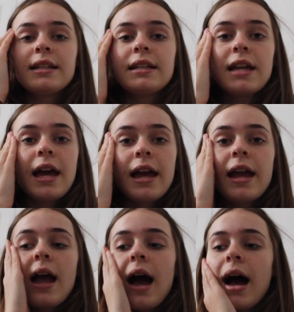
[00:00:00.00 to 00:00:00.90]

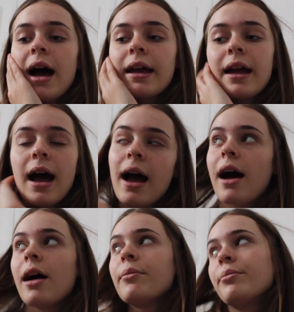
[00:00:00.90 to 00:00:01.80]
Today I
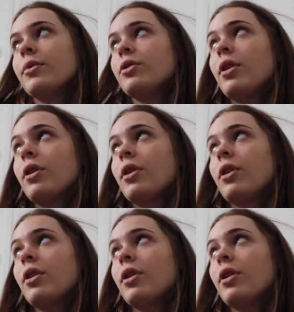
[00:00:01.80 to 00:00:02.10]
am...